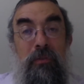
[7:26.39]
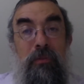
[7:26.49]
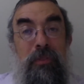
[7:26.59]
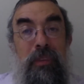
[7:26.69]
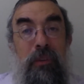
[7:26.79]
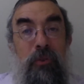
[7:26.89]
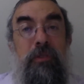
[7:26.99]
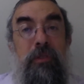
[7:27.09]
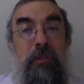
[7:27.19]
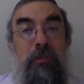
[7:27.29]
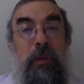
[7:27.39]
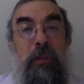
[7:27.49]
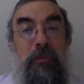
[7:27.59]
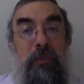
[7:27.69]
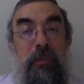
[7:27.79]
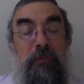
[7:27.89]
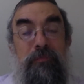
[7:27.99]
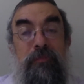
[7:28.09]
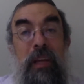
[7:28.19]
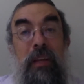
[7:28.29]
So they lost the respect
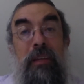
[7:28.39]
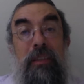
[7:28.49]
for them.